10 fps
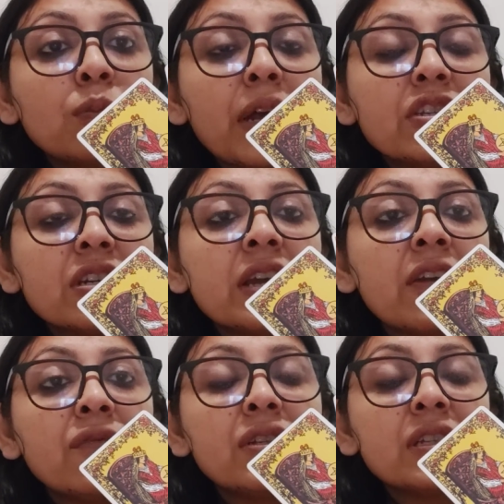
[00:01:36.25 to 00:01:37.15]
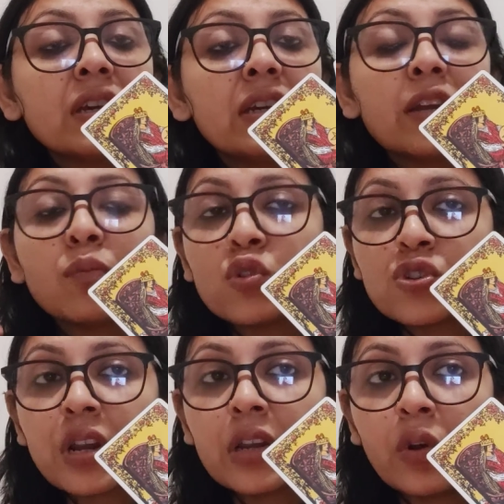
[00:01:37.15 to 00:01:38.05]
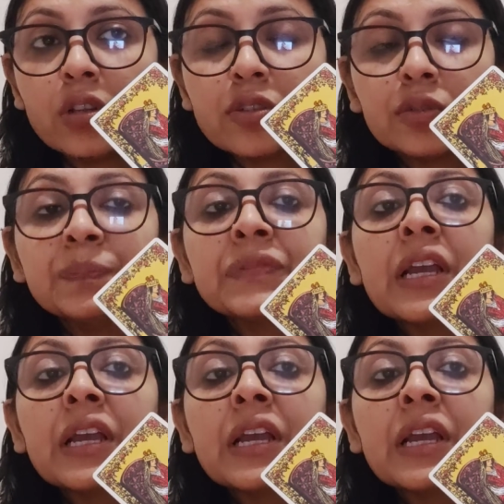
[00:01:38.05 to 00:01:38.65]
mentally and physically and emotionally also.